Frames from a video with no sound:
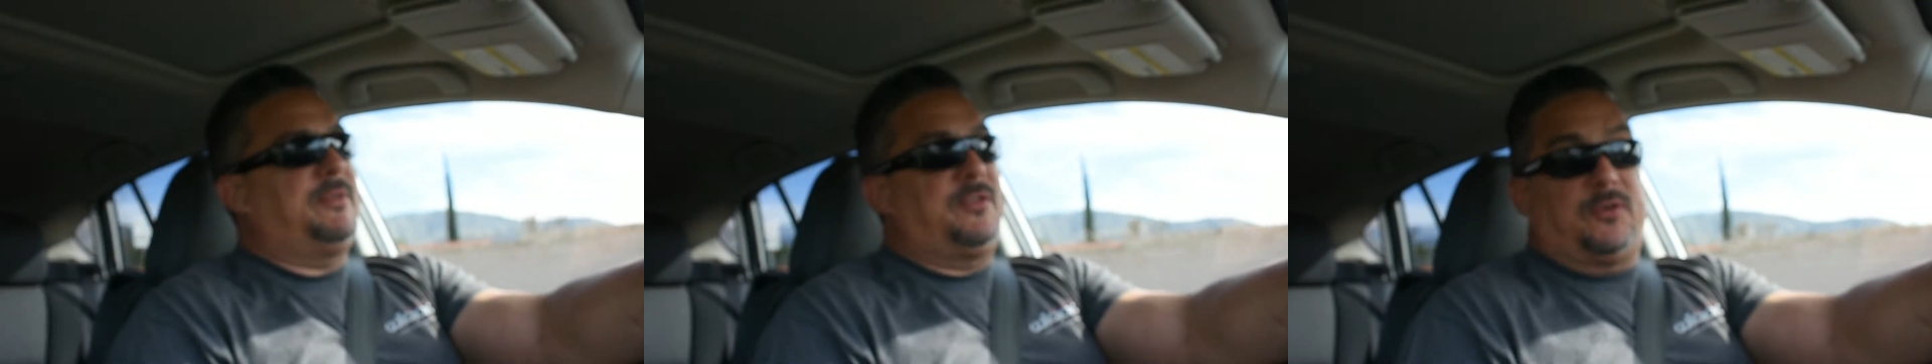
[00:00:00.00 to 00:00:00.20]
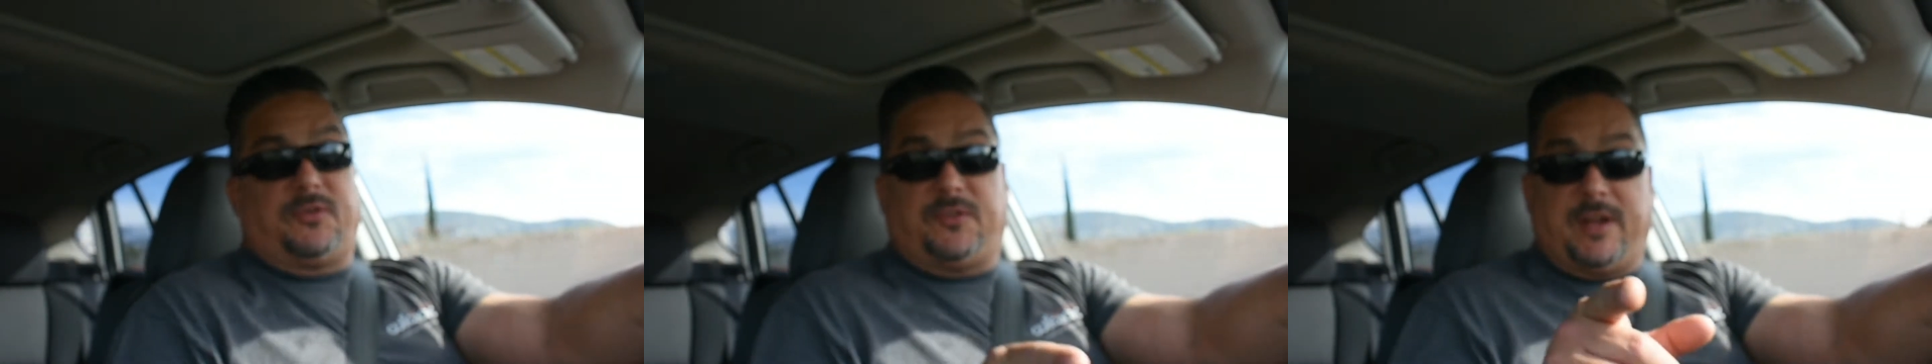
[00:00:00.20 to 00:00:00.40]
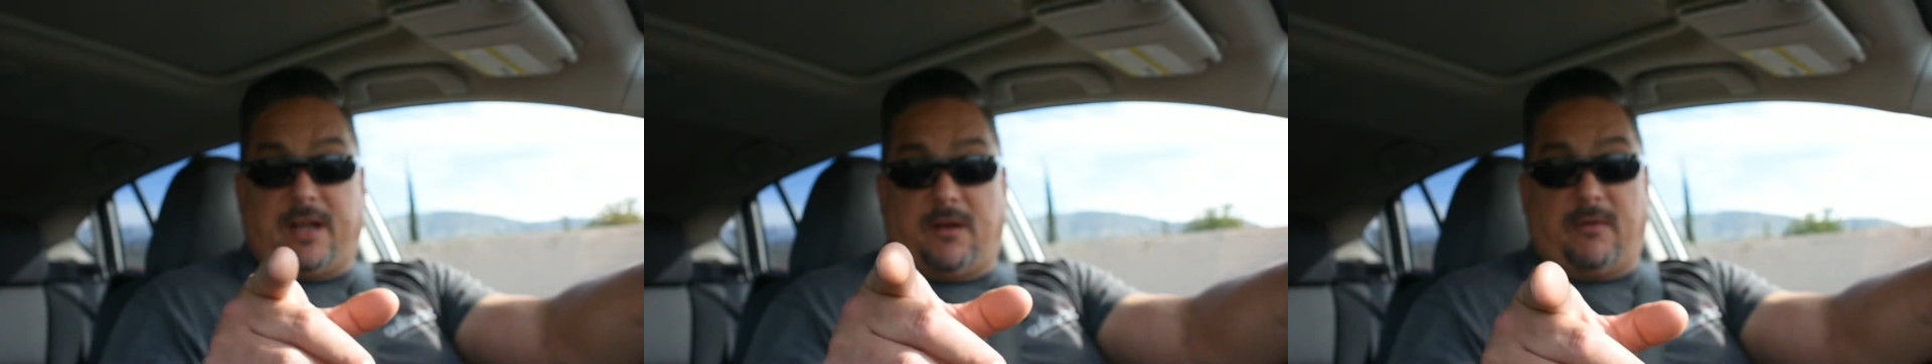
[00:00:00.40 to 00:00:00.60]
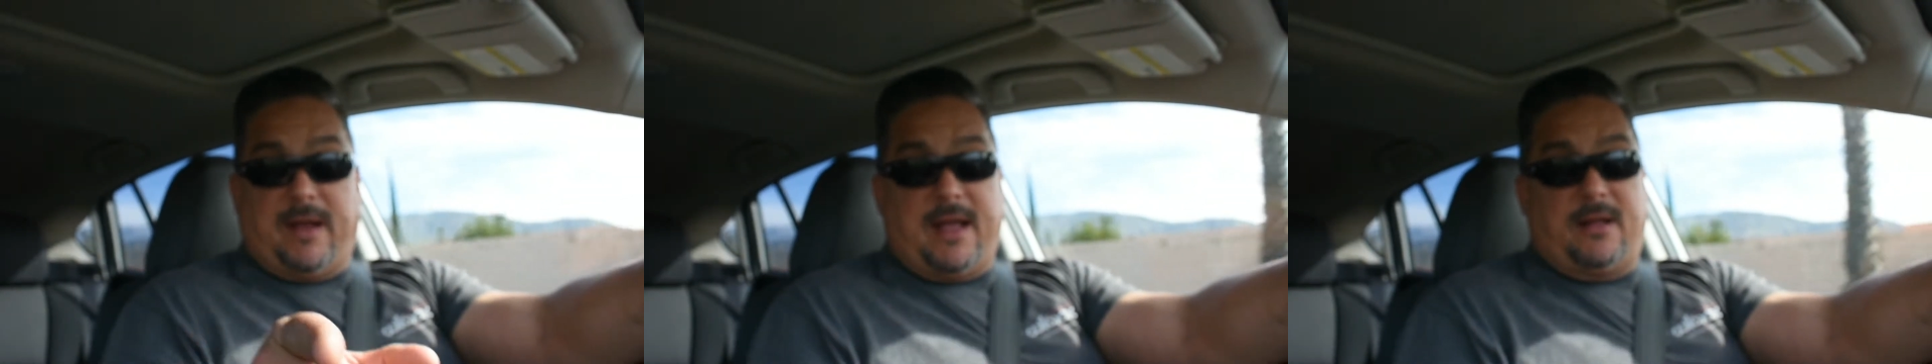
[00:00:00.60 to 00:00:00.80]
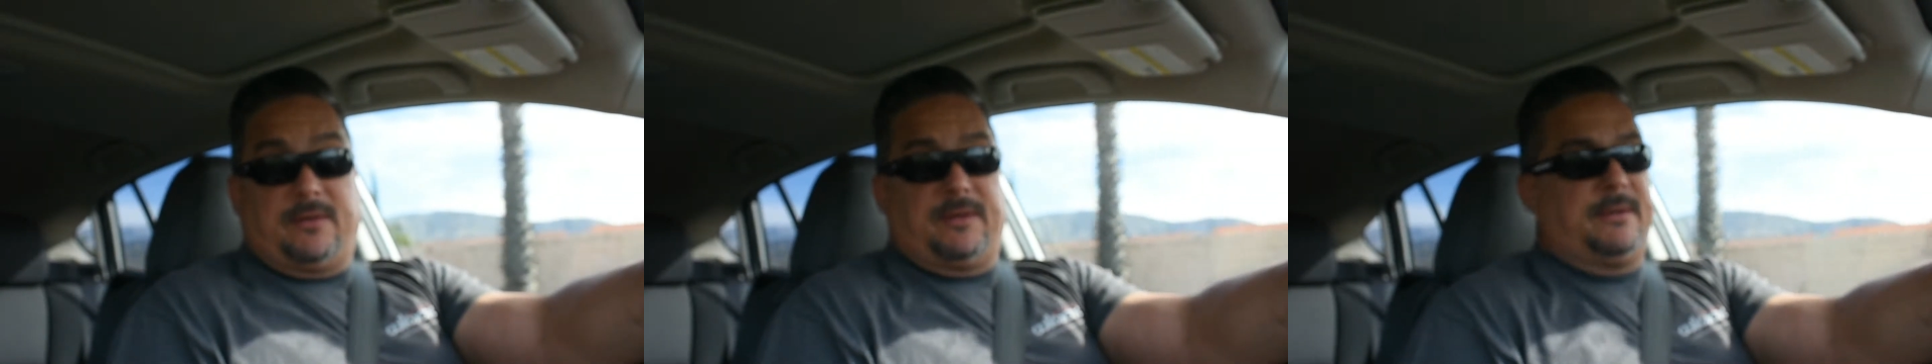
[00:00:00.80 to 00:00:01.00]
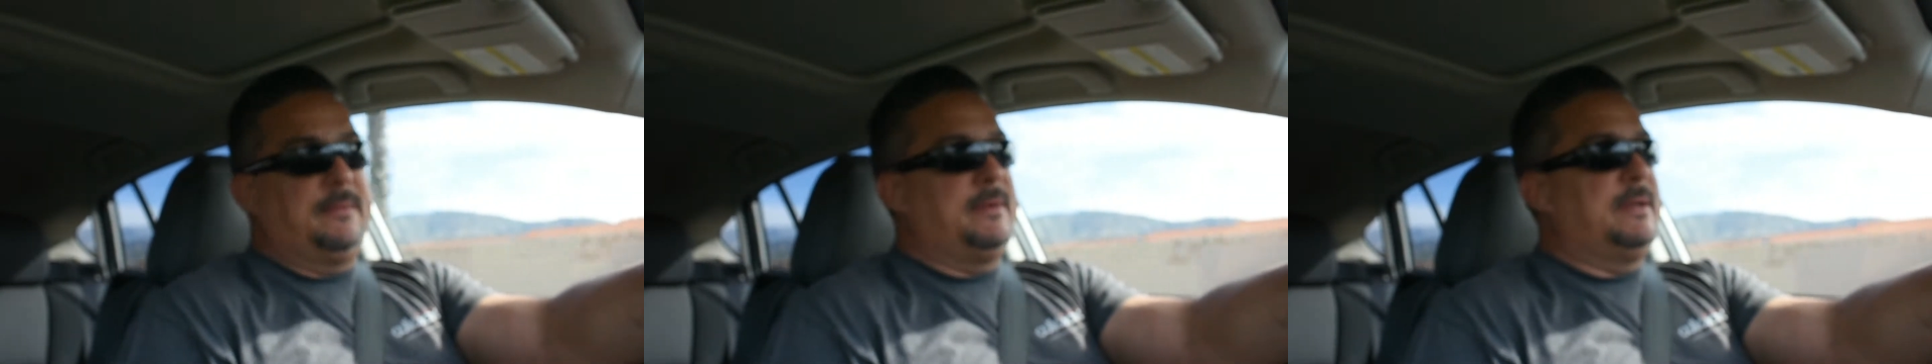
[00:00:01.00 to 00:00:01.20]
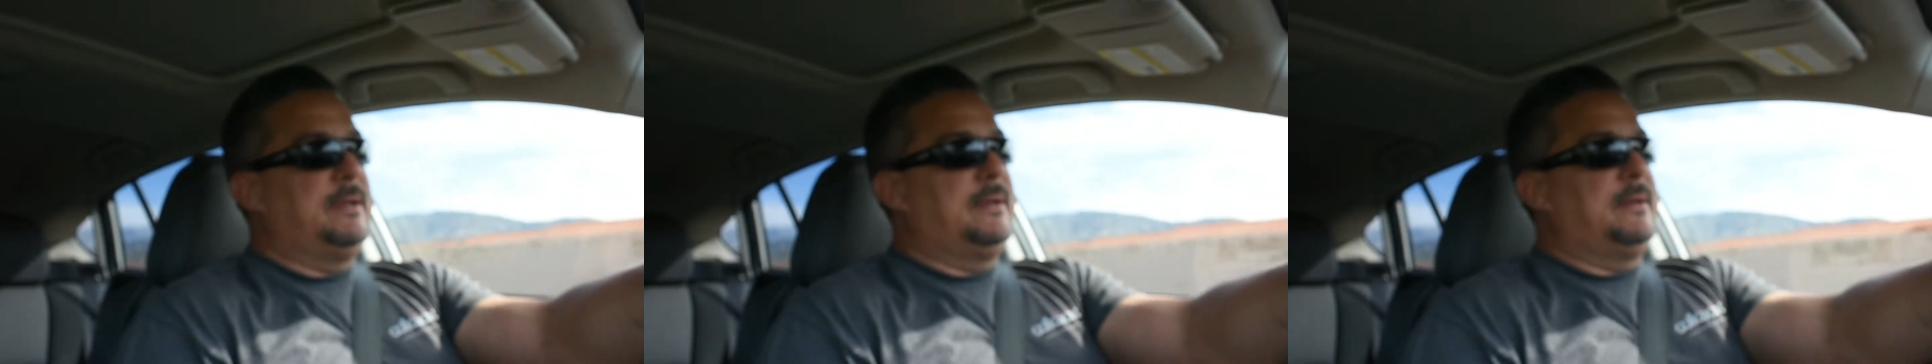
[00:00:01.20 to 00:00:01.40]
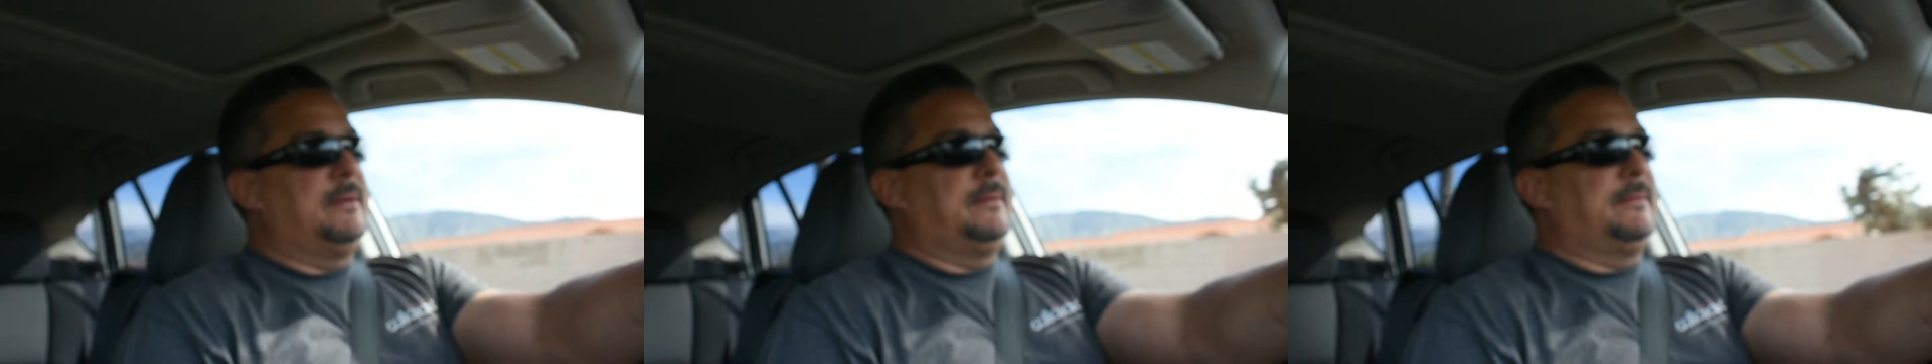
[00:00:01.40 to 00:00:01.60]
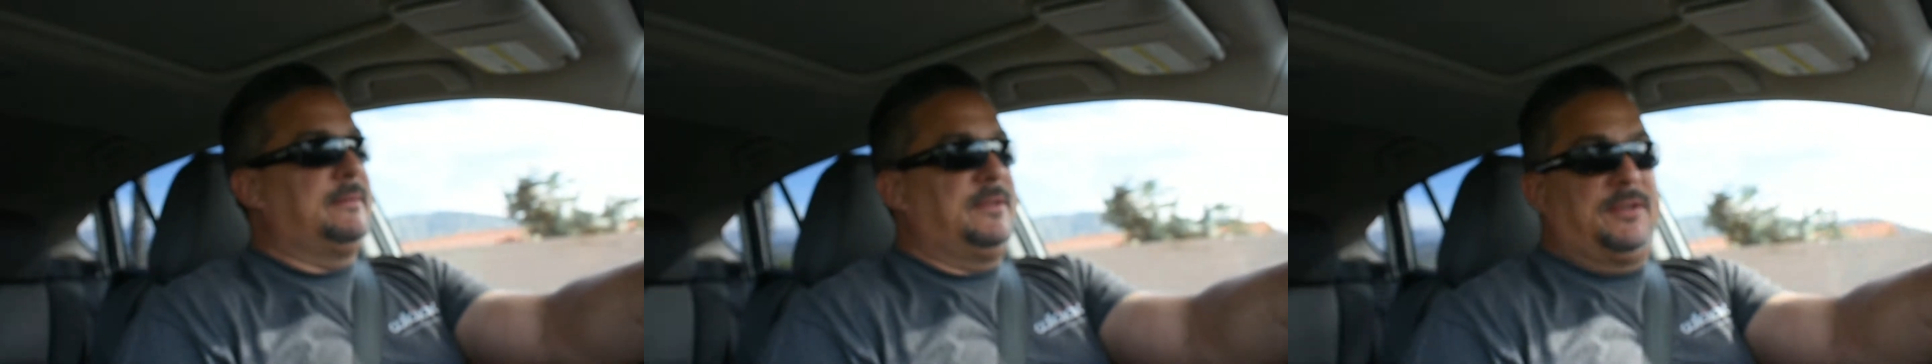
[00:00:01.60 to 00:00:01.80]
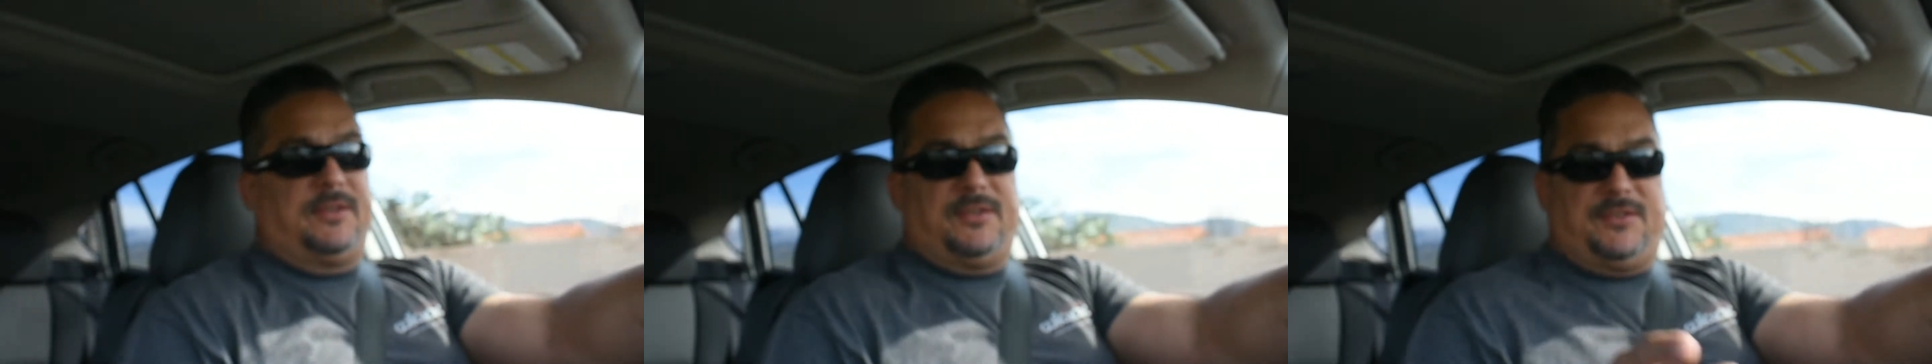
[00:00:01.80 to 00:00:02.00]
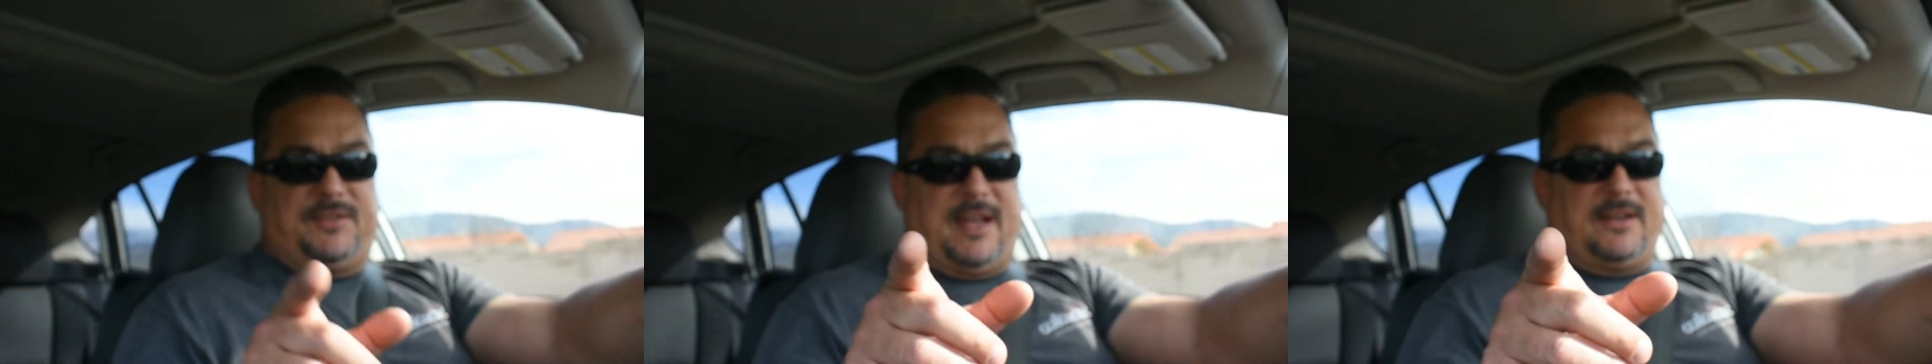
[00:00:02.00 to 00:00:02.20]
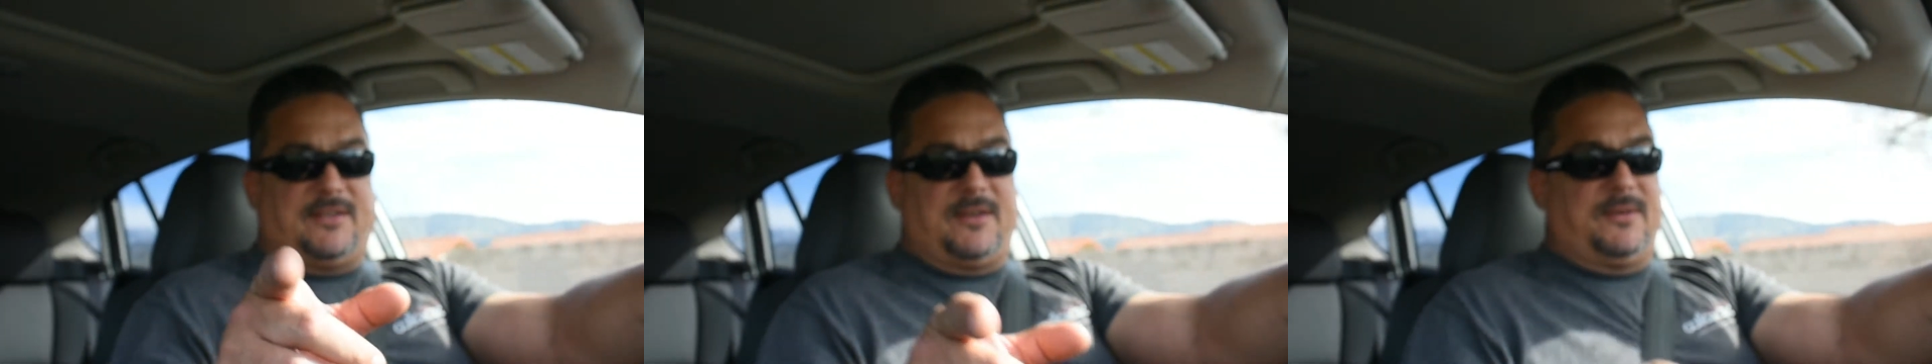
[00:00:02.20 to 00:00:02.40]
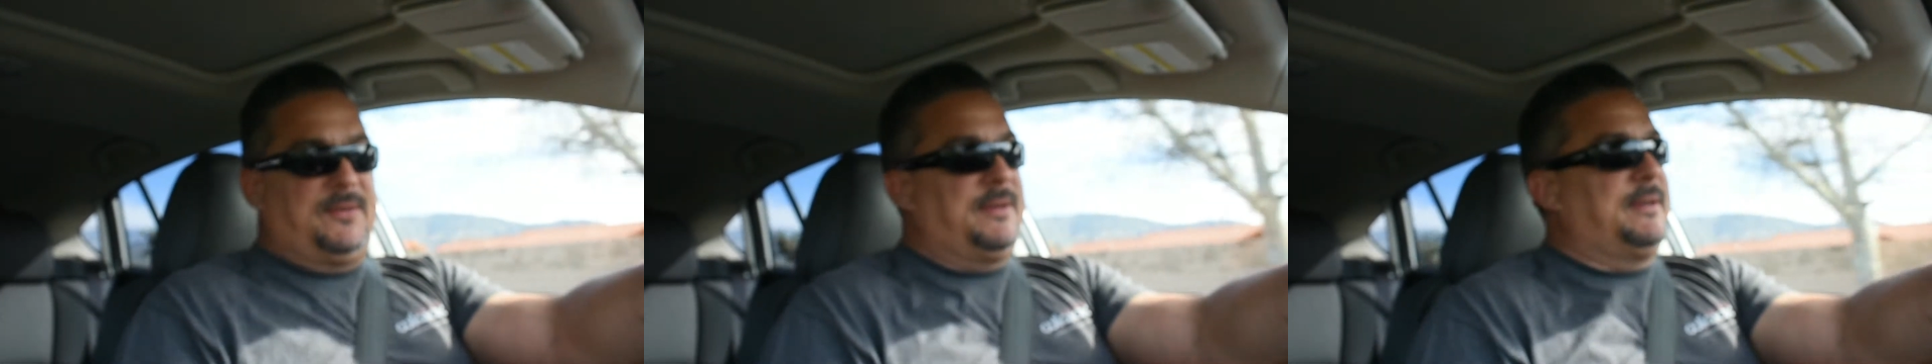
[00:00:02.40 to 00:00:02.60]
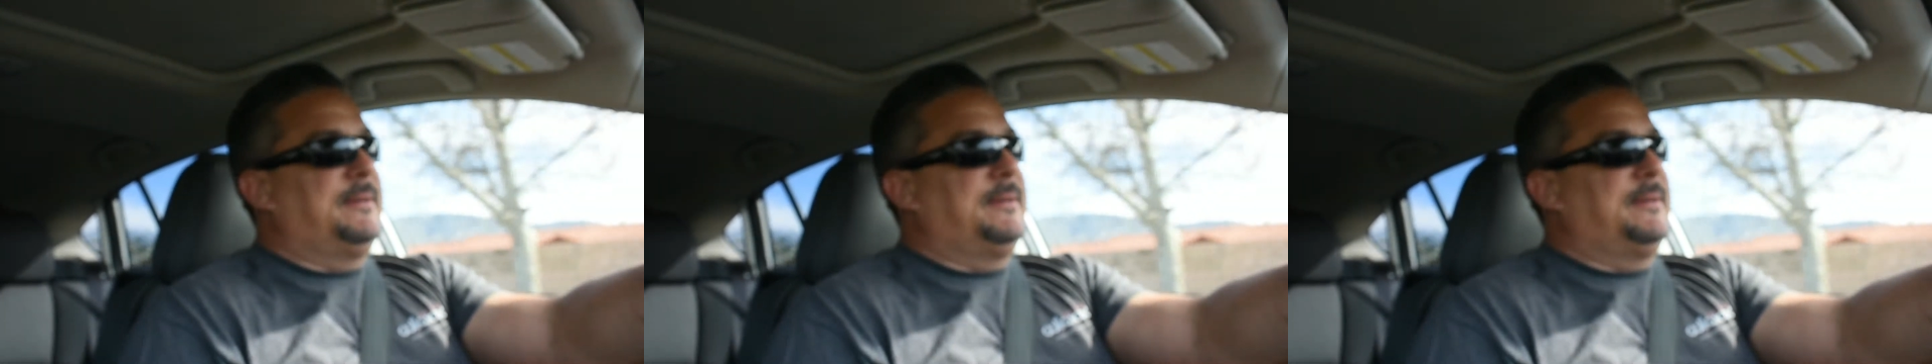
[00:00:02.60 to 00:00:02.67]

so stick around. Stay tuned.